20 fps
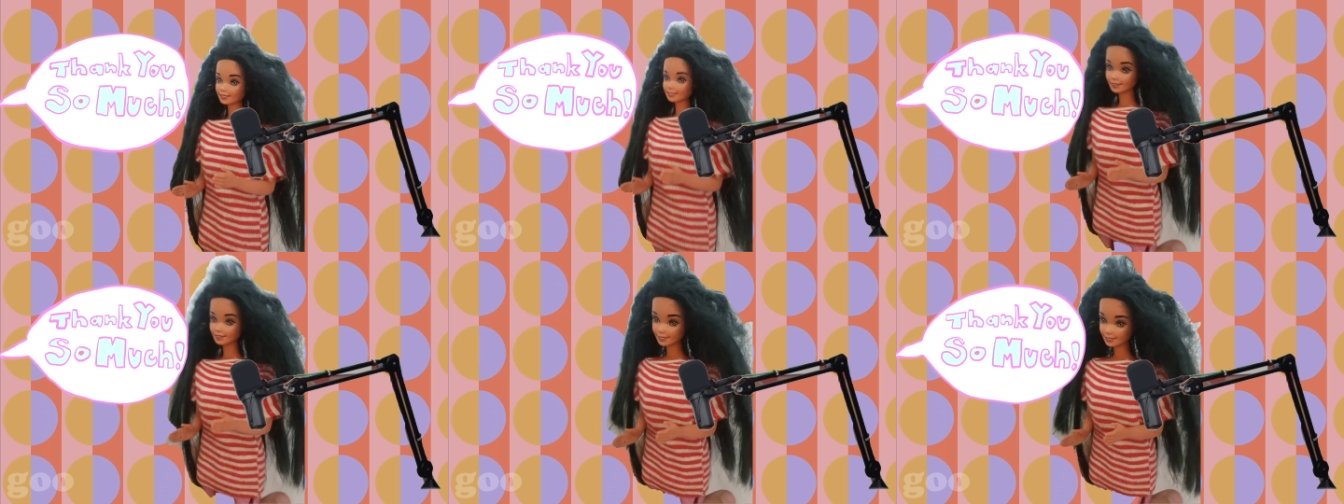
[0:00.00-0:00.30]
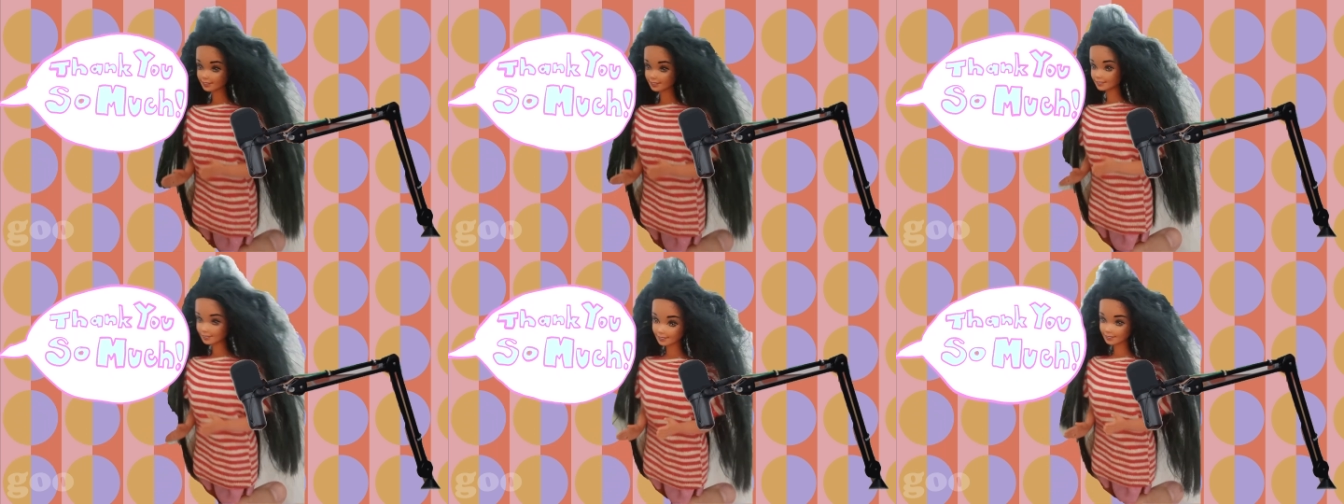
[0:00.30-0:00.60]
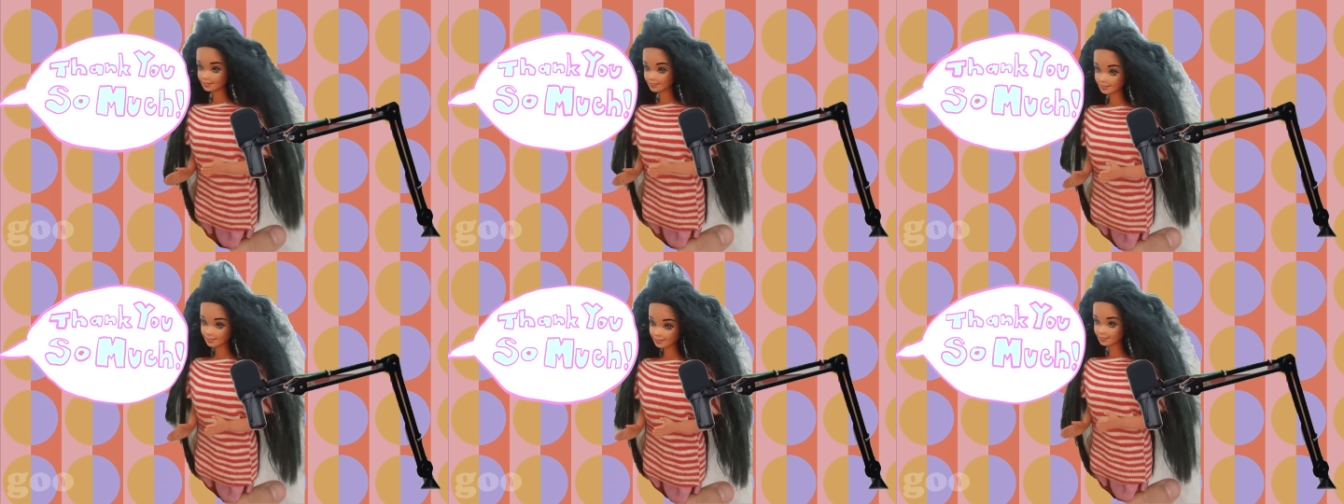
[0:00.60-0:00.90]
Because
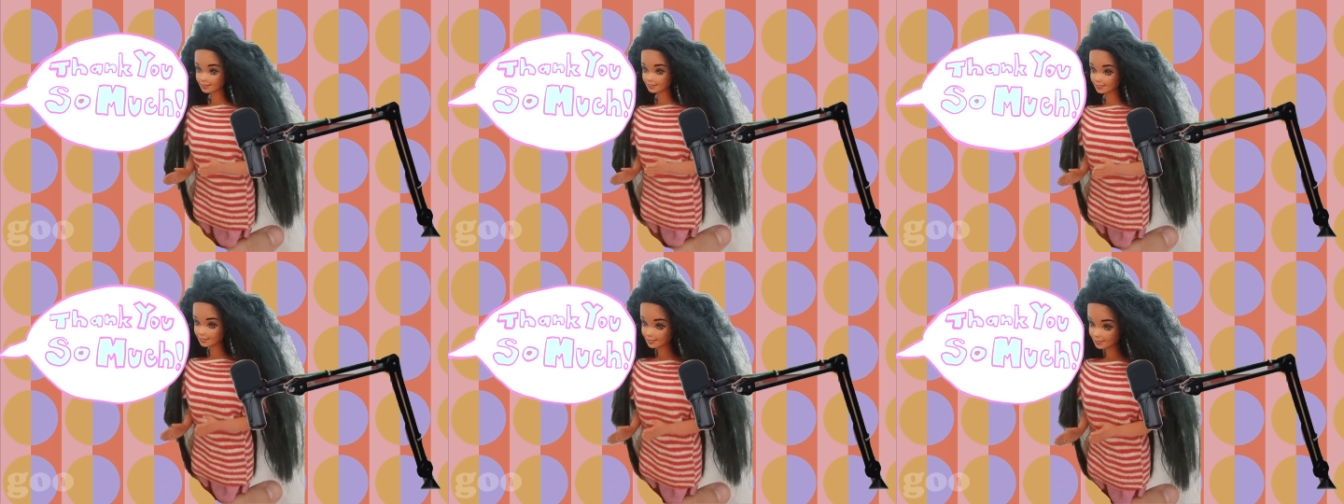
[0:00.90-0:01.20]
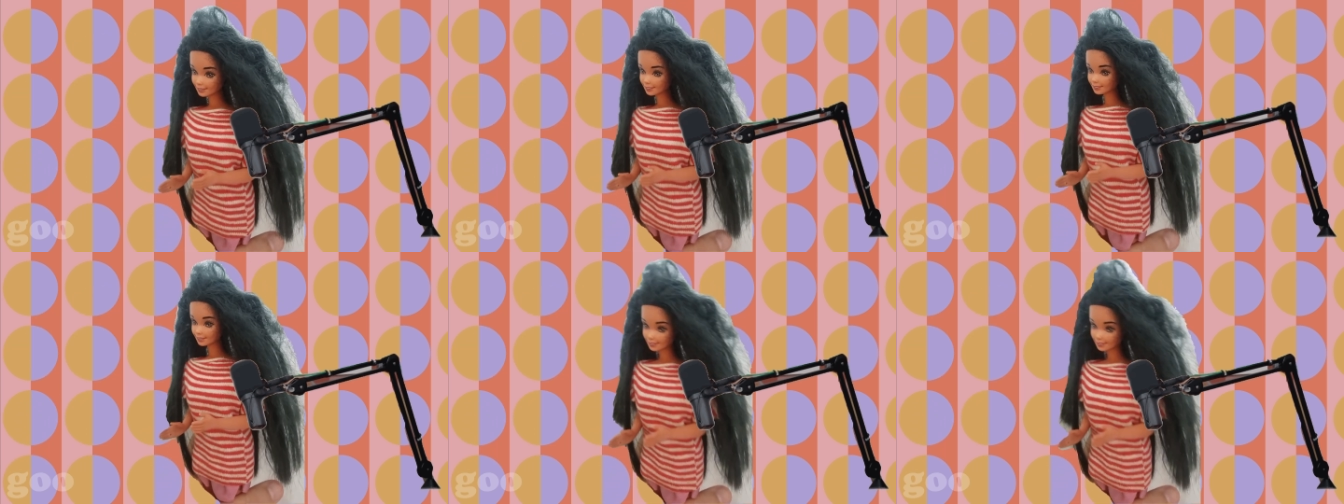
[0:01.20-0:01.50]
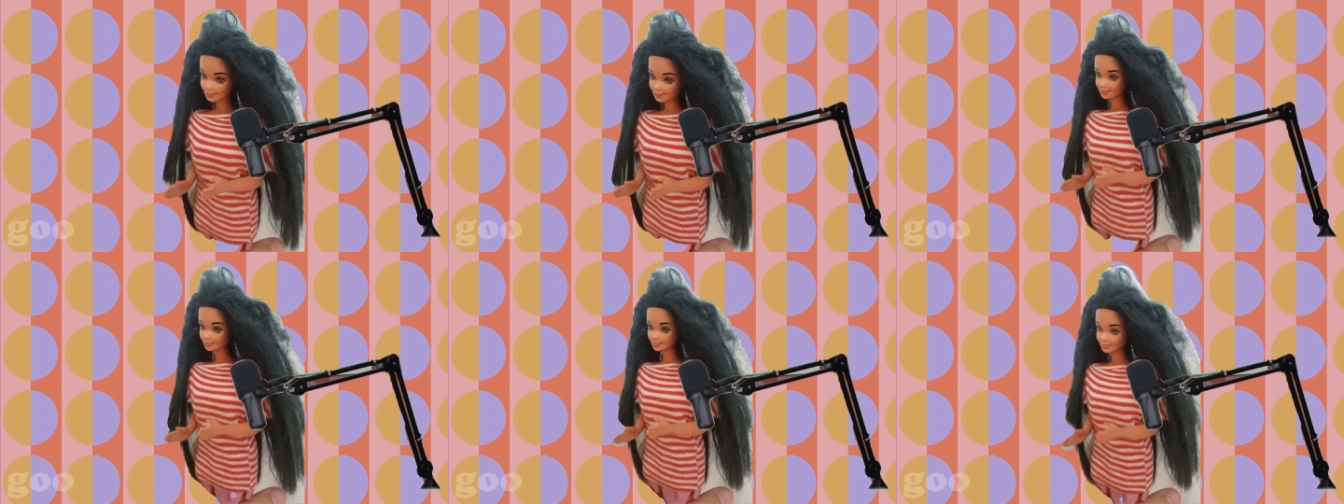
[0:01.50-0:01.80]
I think
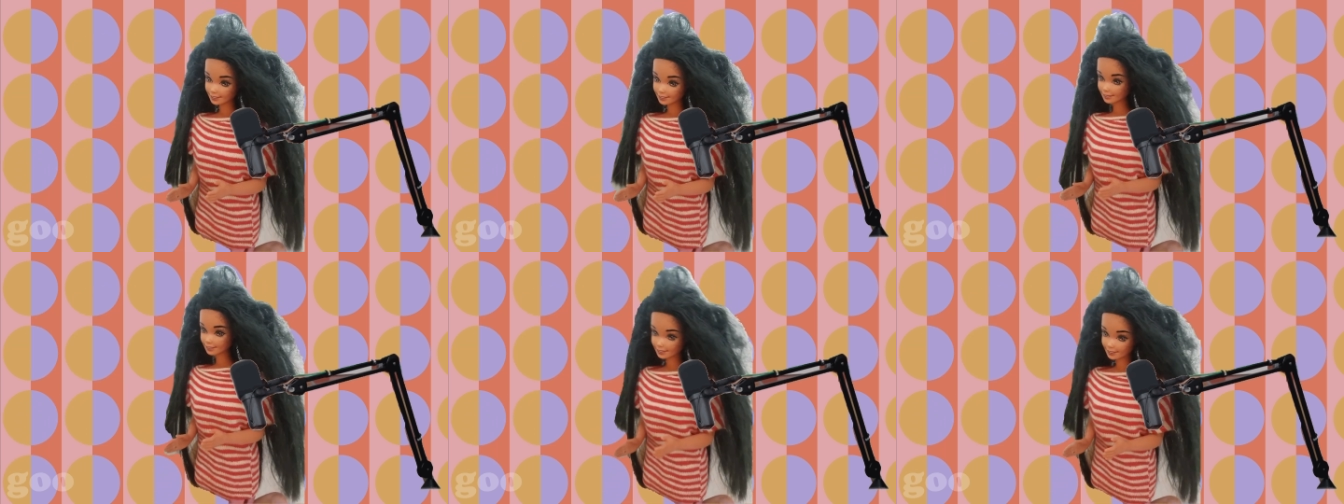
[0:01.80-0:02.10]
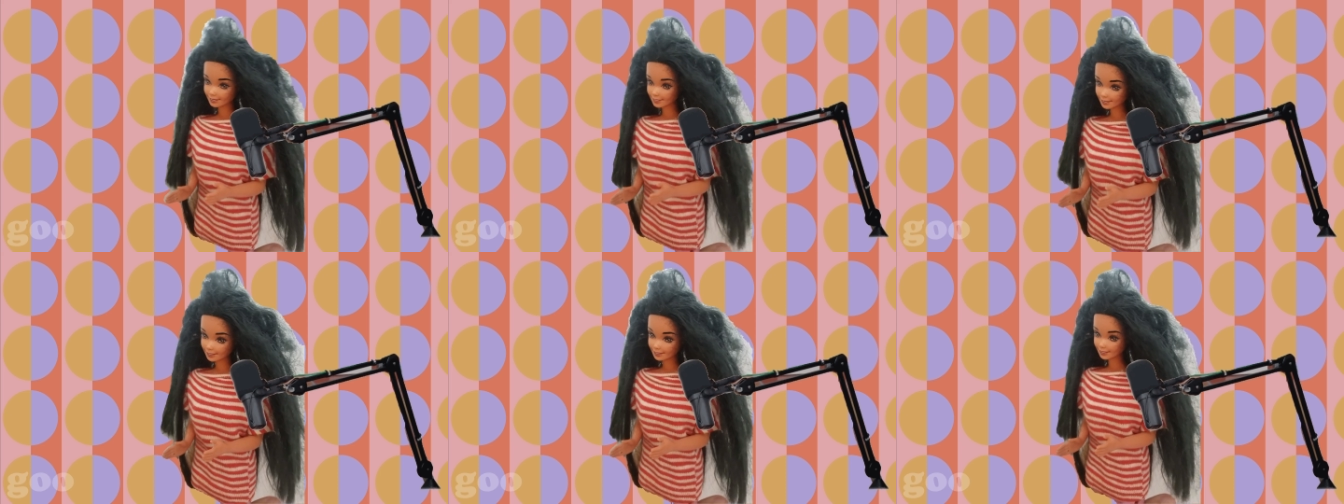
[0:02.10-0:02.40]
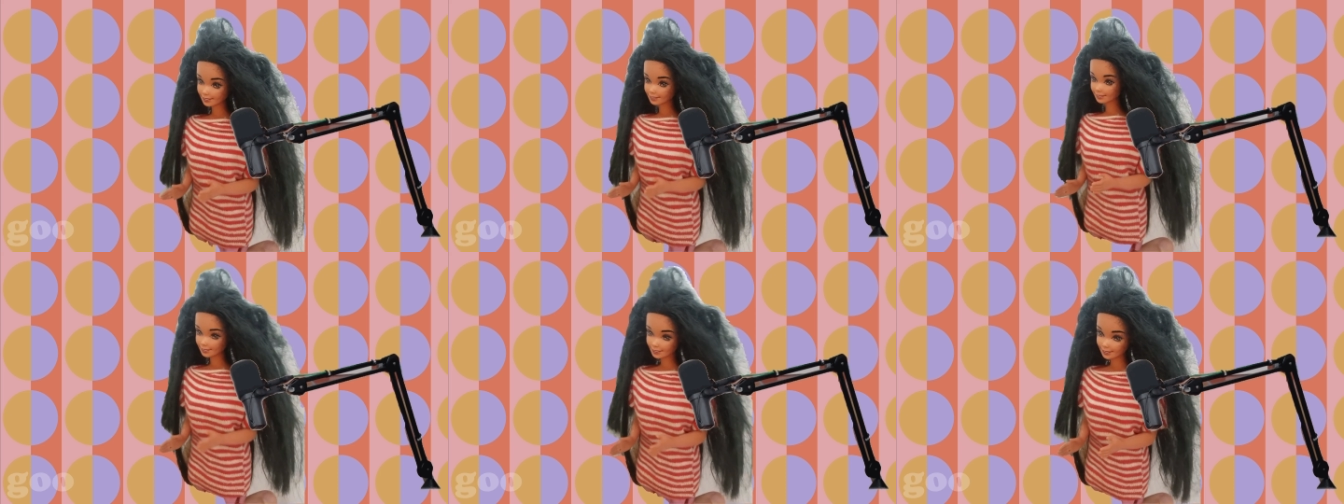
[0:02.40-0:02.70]
that I have not
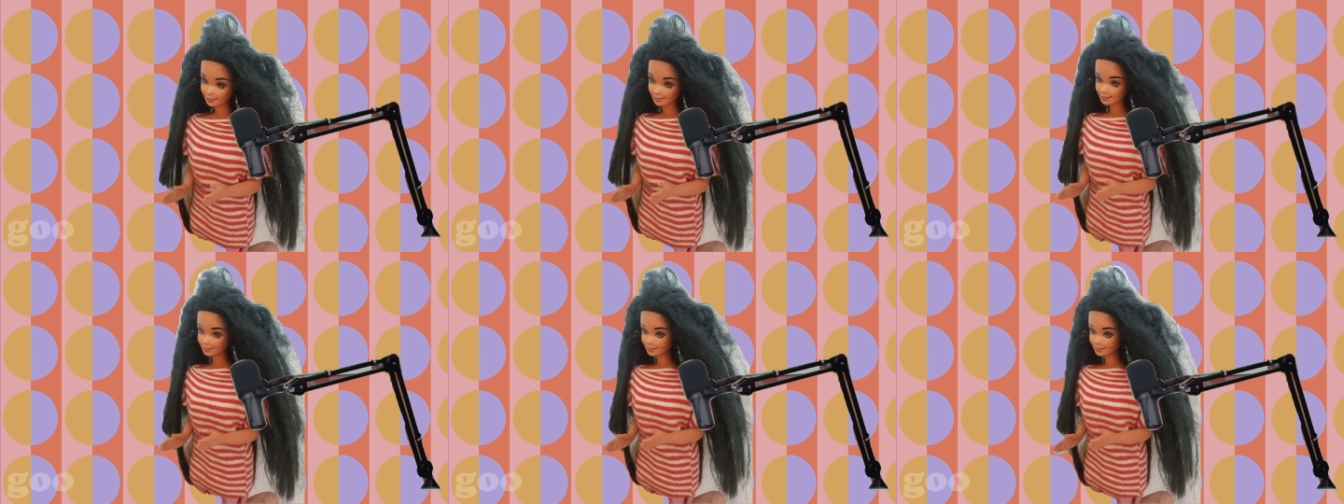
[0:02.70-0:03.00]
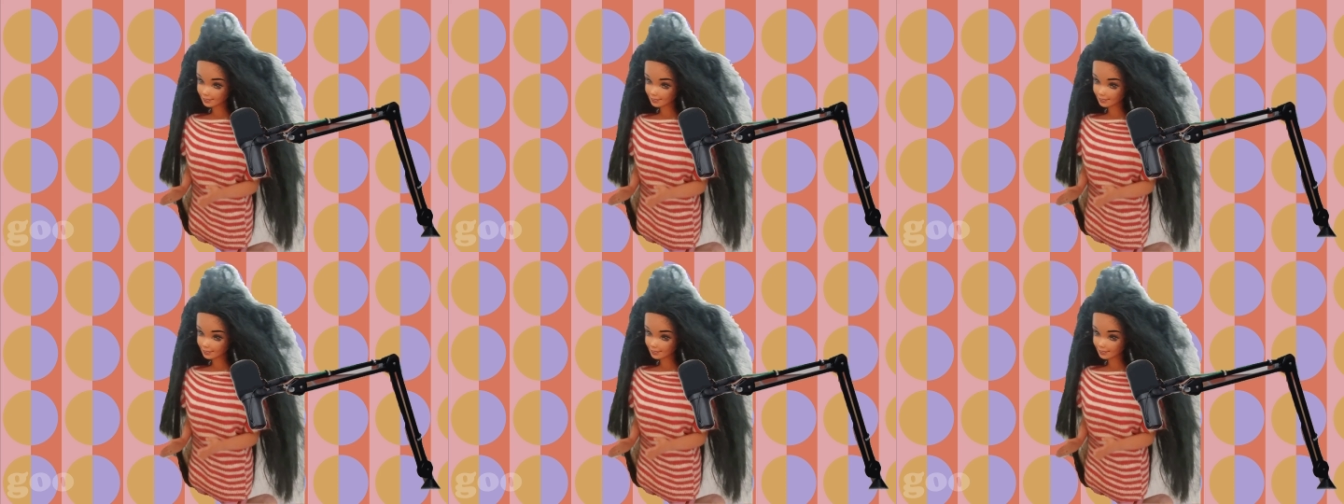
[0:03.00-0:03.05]
snorted it,